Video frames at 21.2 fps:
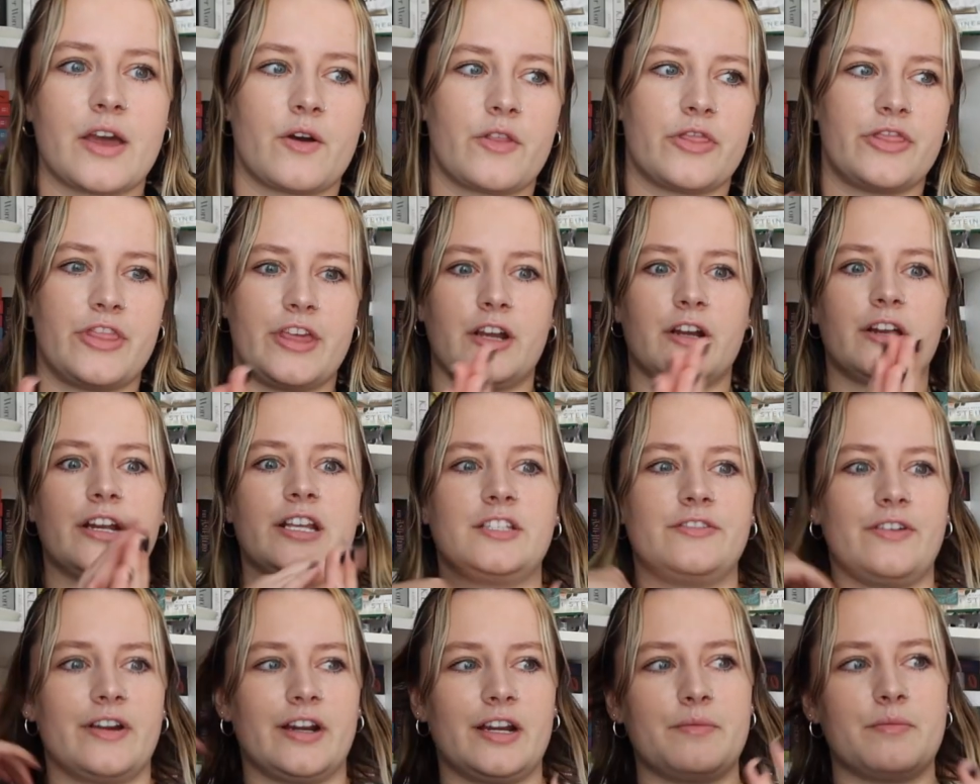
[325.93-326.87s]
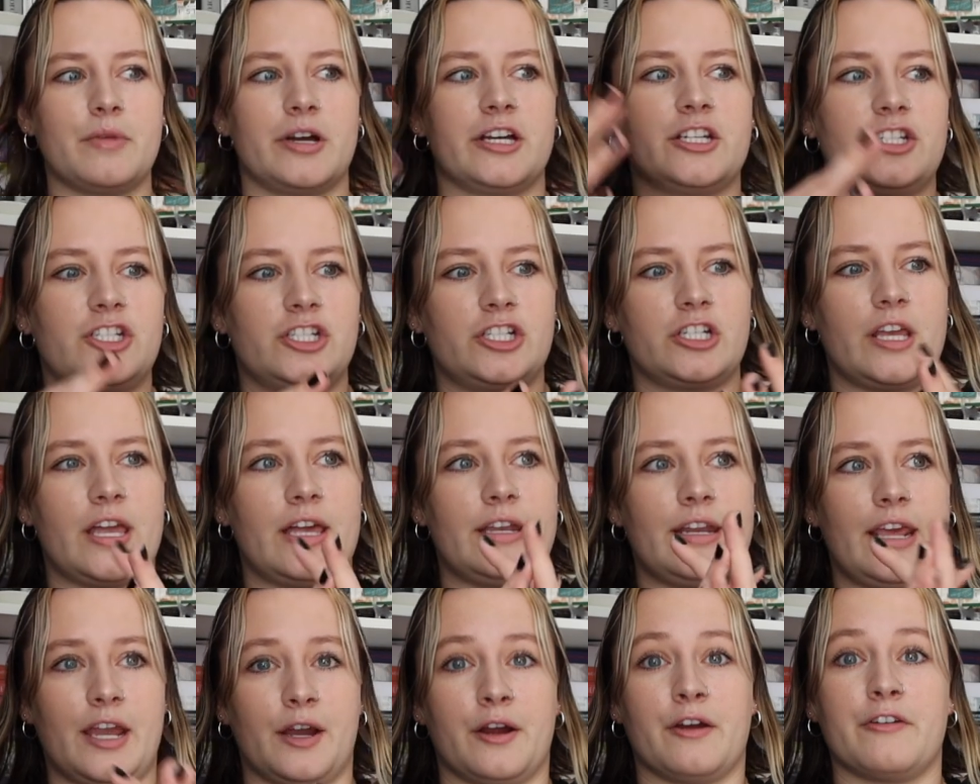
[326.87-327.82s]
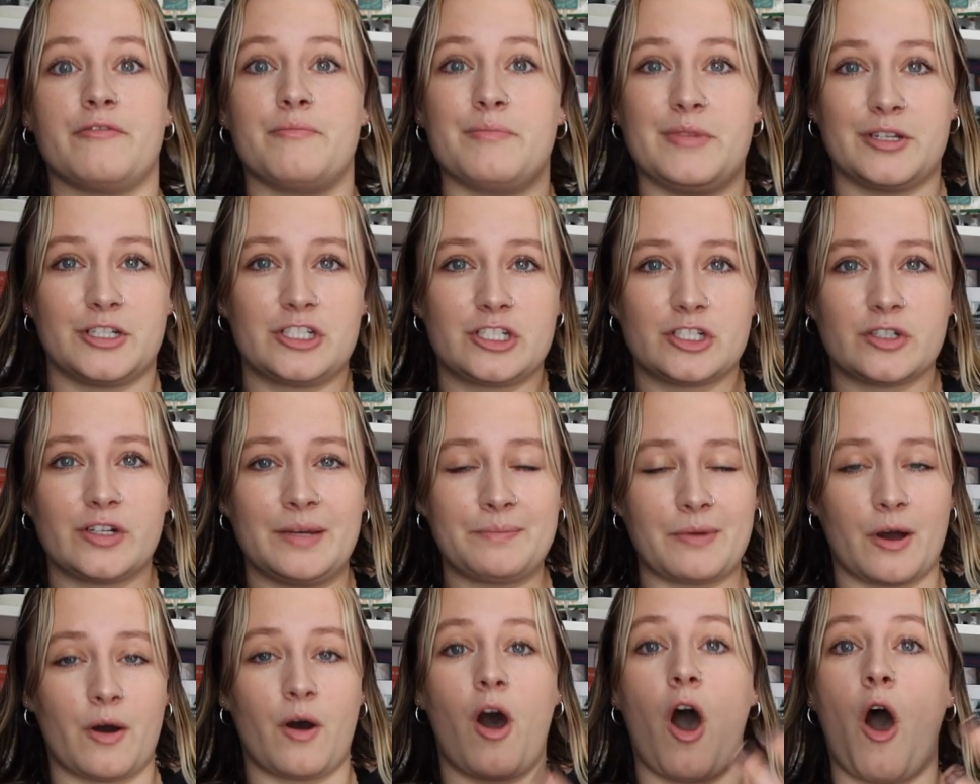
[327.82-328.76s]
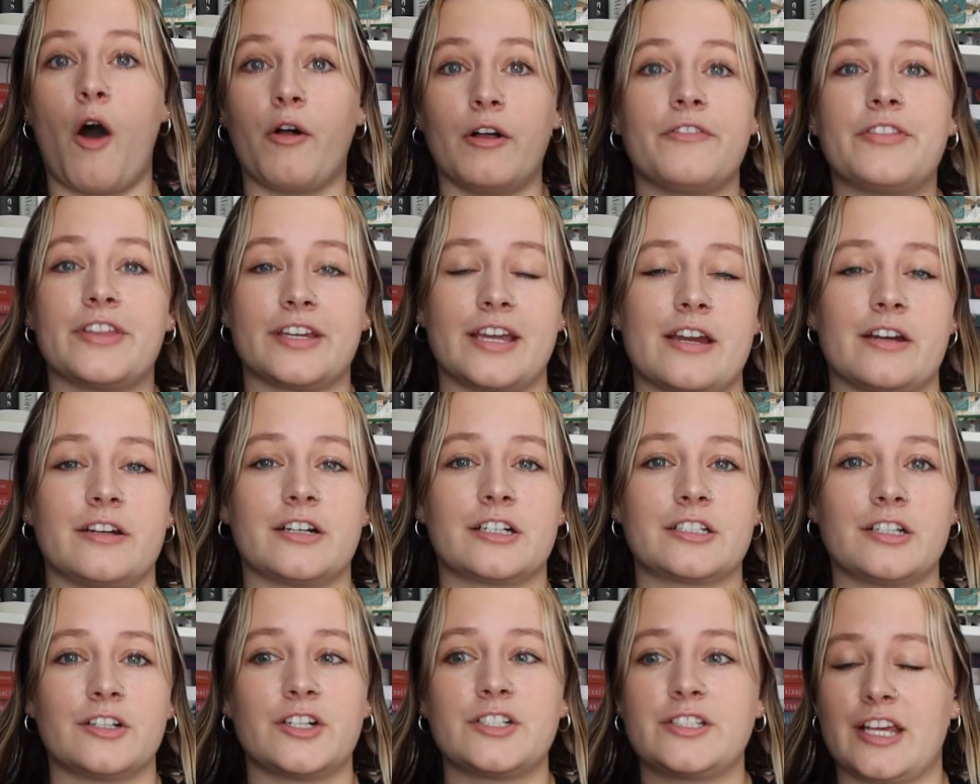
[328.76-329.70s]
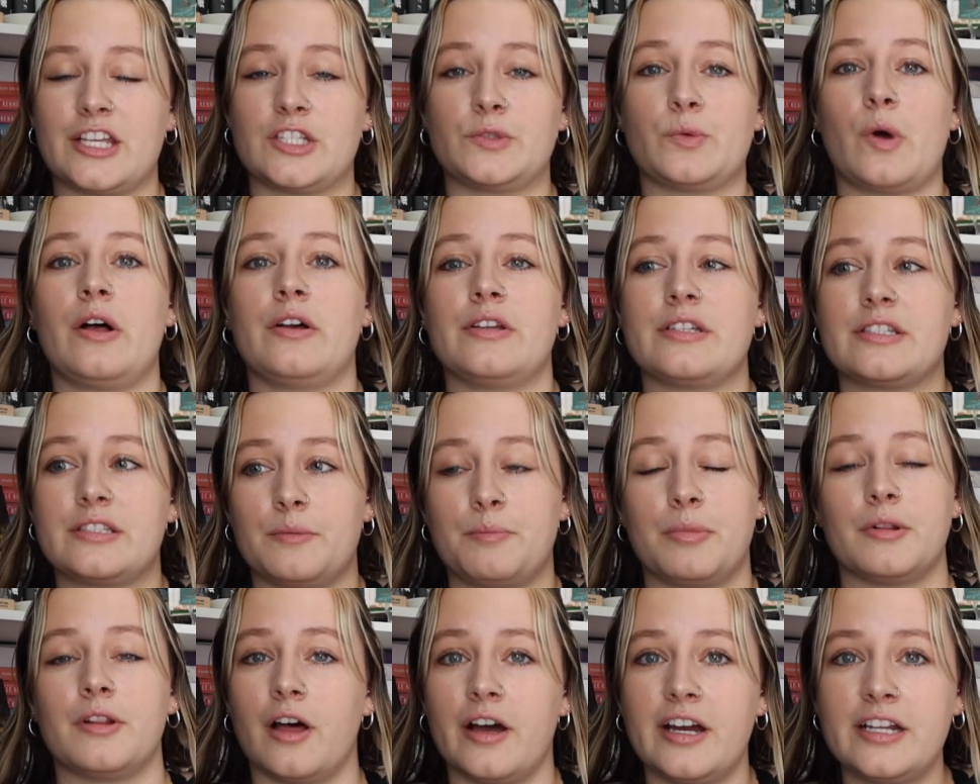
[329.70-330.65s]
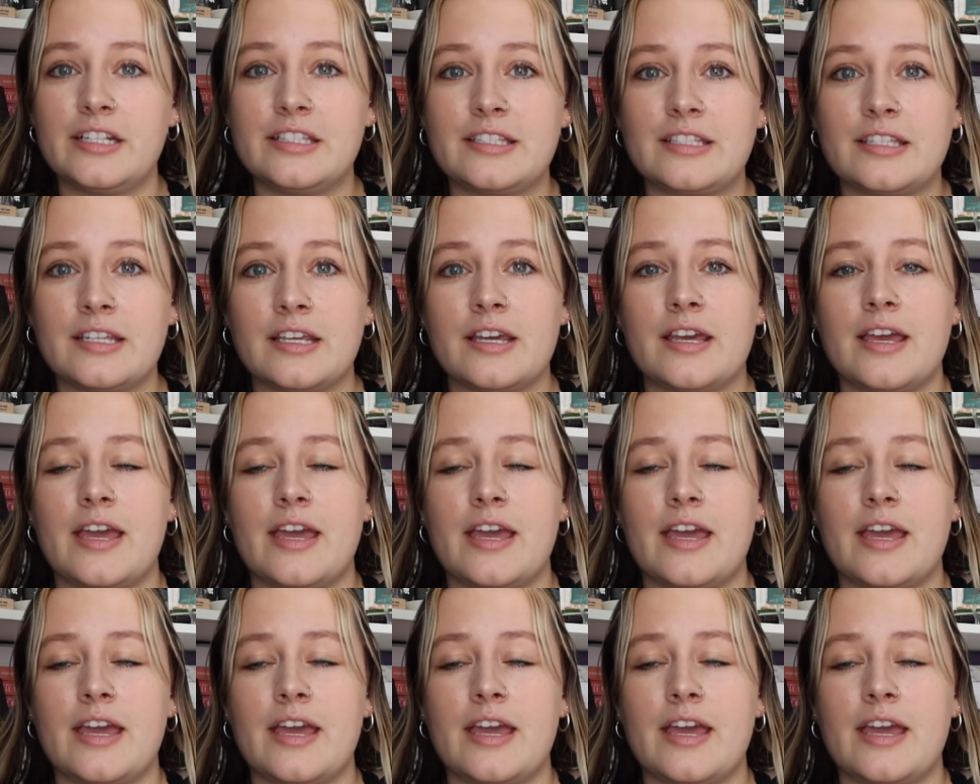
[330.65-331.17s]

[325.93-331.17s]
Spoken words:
There is very much an air of mystery about all of the characters as well as the plot,